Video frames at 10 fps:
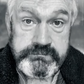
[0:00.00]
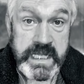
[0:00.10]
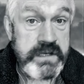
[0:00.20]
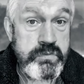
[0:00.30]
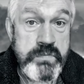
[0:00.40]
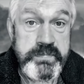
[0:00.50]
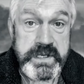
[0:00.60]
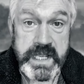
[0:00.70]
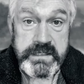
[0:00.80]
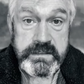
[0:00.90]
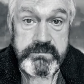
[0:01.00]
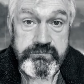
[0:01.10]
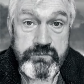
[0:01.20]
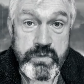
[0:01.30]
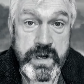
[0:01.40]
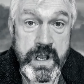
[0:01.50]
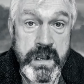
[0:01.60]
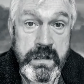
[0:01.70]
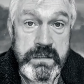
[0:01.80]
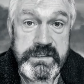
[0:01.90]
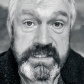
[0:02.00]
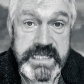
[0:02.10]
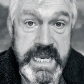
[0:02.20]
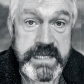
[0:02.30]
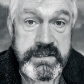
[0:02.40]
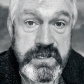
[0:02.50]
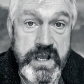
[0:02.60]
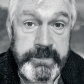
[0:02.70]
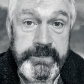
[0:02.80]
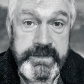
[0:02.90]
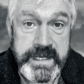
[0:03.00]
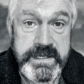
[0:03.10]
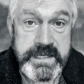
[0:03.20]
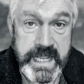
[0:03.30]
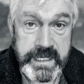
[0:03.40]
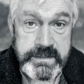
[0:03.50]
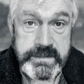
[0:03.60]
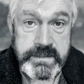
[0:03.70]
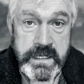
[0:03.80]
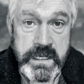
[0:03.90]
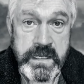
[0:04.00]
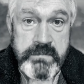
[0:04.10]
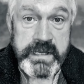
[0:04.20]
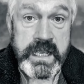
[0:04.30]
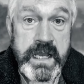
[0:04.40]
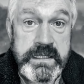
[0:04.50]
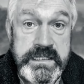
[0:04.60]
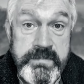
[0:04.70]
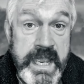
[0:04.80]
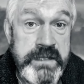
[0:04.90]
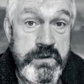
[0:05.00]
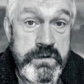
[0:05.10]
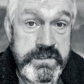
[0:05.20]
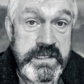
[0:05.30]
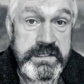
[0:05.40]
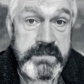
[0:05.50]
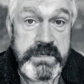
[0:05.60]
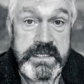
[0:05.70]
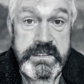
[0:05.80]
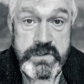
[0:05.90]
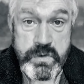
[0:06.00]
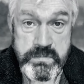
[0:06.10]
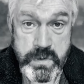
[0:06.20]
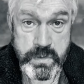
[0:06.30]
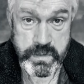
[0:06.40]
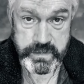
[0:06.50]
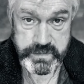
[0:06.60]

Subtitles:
And it won't be nice. We're all skating on thin ice, because the backdoor system is no more.